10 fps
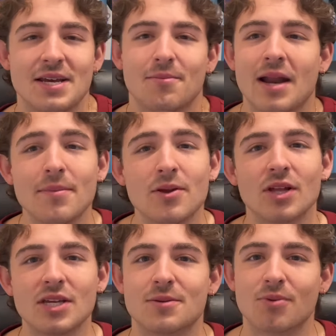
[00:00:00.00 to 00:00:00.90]
but I'd be
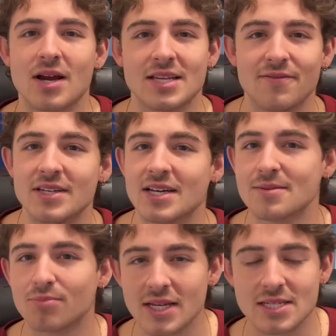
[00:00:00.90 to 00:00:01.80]
really surprised if he
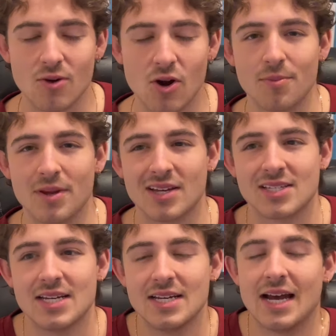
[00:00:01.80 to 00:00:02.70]
doesn't play tomorrow
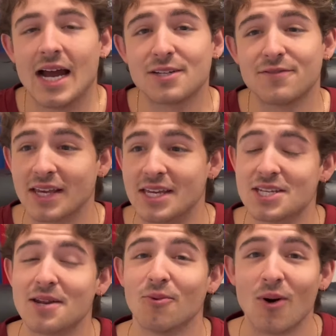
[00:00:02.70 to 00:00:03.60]
because I just feel like he's
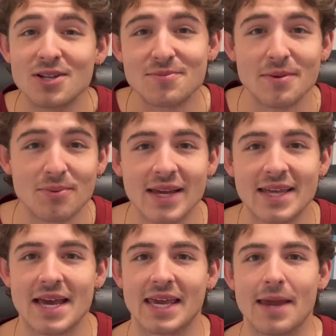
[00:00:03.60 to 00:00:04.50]
going to want to be playing in
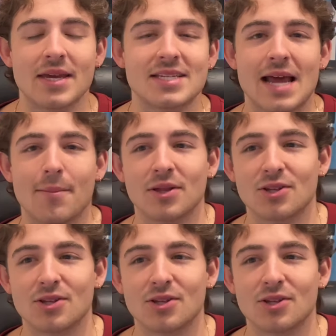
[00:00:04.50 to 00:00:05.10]
that game against Napoli.